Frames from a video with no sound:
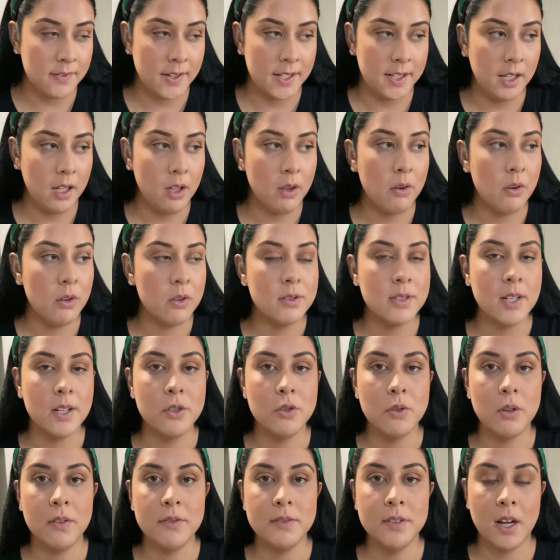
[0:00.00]
I think it was like
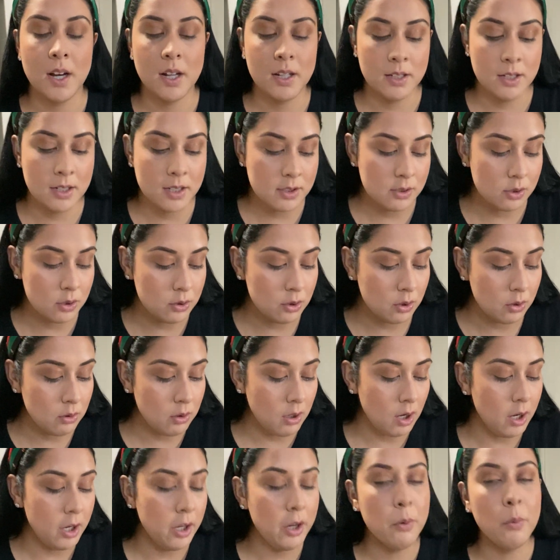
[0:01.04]
$12. So don't go
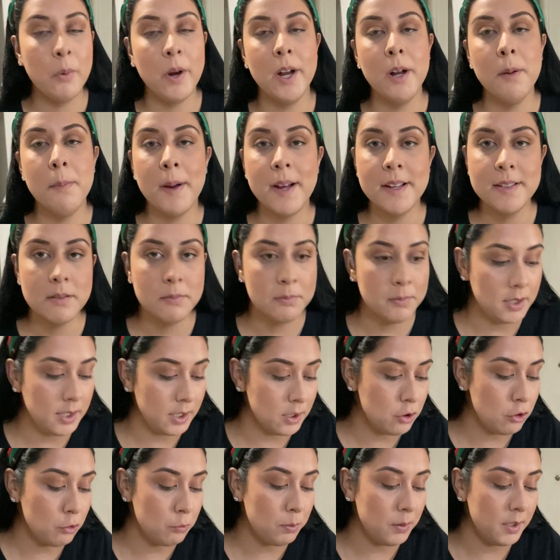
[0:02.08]
out of your way to buy something like
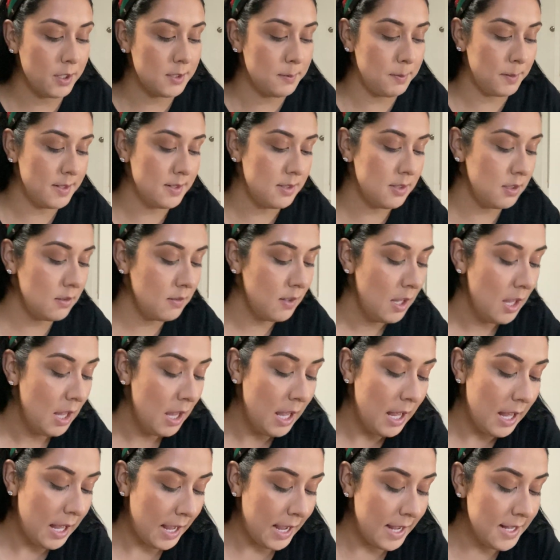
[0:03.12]
super expensive.
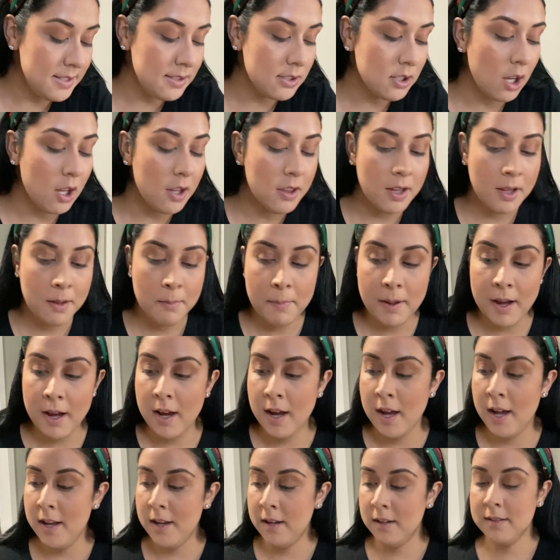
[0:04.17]
I saw them
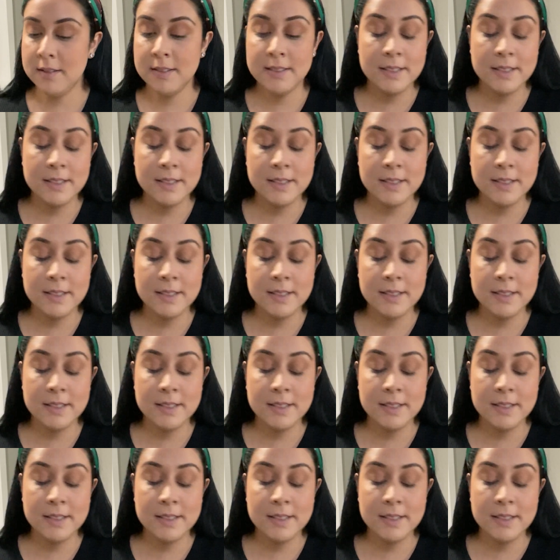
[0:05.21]
on